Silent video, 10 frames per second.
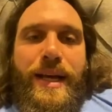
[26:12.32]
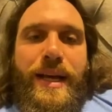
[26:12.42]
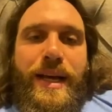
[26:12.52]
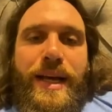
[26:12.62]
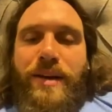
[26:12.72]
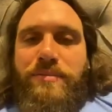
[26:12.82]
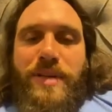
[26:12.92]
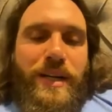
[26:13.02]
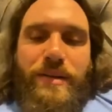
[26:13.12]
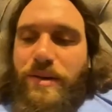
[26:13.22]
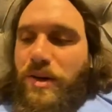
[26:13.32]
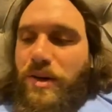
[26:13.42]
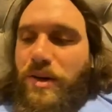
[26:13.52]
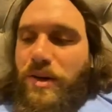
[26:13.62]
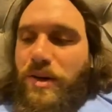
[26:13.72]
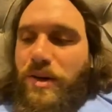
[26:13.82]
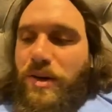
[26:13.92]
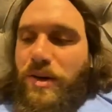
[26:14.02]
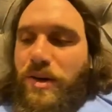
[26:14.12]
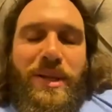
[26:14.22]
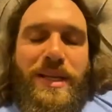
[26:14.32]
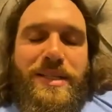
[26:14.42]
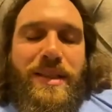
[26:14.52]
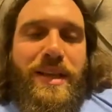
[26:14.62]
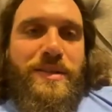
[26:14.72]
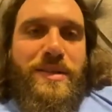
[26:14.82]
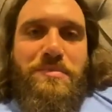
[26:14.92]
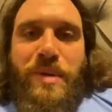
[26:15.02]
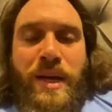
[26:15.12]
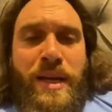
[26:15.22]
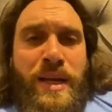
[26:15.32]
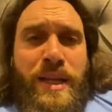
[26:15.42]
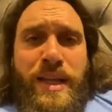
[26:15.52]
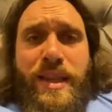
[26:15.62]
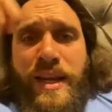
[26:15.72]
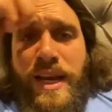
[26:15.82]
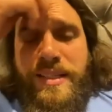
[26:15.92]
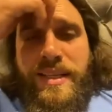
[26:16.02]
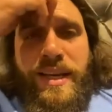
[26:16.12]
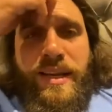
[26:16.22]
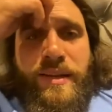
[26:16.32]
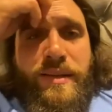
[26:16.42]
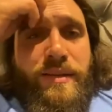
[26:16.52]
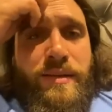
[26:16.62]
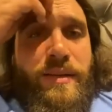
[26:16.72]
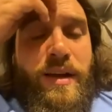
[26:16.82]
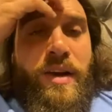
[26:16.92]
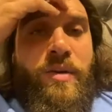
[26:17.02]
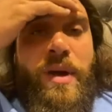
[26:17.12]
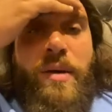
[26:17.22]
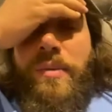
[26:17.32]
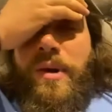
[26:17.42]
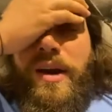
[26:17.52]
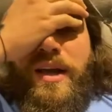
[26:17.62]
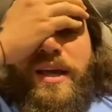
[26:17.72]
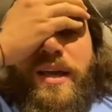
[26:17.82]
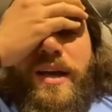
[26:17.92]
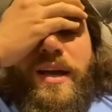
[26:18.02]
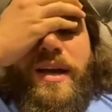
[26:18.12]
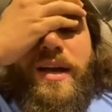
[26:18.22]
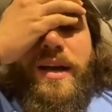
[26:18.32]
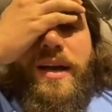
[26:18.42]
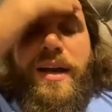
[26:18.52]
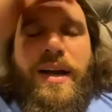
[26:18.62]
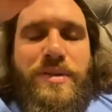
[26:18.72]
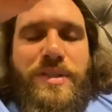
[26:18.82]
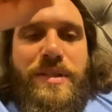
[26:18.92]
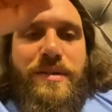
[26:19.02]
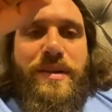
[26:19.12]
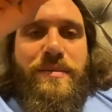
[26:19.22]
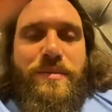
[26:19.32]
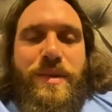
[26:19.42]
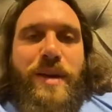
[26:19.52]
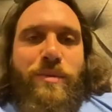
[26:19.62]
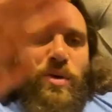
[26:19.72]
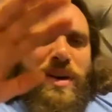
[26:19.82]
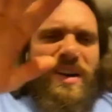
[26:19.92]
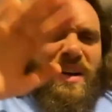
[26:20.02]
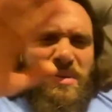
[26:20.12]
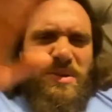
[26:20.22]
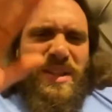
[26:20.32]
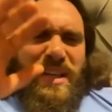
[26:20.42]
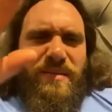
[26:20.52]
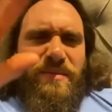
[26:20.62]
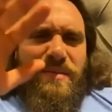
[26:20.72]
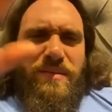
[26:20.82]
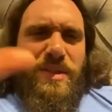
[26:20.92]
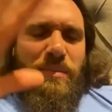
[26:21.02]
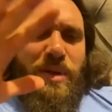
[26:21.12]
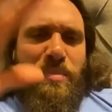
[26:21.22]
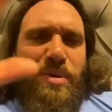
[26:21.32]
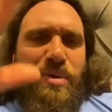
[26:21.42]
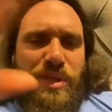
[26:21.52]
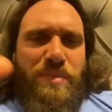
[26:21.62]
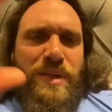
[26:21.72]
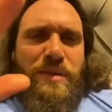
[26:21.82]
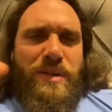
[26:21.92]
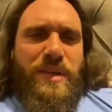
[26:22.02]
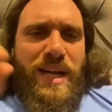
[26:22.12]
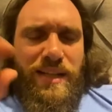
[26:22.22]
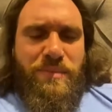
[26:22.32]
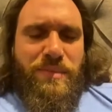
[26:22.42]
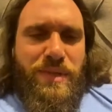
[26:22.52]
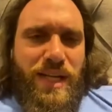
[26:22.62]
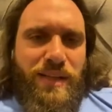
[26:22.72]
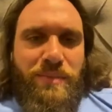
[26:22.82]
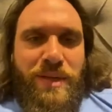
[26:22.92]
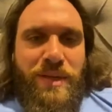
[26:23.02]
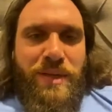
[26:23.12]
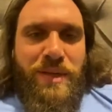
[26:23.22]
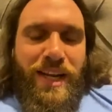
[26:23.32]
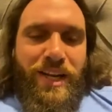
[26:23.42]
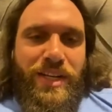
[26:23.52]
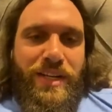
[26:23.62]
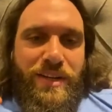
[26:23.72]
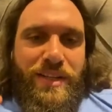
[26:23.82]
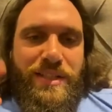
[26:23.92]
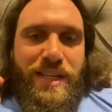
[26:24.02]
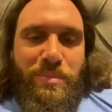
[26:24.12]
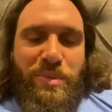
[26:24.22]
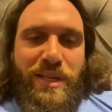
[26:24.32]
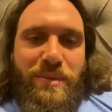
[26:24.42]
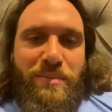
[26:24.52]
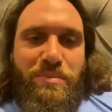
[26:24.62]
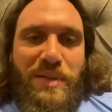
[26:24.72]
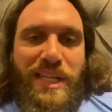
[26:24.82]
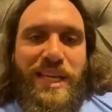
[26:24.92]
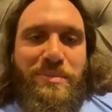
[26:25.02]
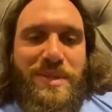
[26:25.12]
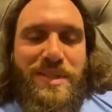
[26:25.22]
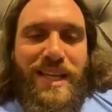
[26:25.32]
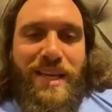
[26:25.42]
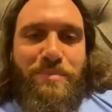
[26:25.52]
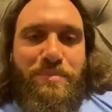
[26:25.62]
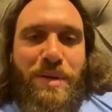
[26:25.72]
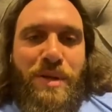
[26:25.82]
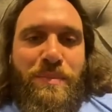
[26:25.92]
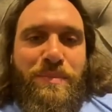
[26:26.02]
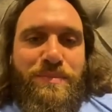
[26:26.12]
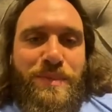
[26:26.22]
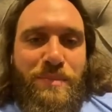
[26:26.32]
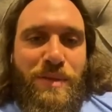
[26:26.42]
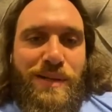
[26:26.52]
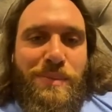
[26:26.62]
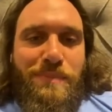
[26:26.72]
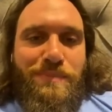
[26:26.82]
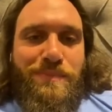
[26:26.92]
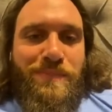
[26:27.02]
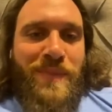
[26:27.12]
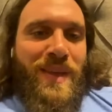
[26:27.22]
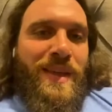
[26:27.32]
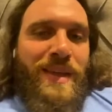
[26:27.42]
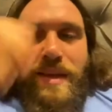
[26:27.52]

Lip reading: I obviously got in the place and things, but the next thing I remember, I was getting woken up. It was like somebody pushing me, going, Calum, and I could hear these like bleeps, like bleep, bleep, bleep, bleep.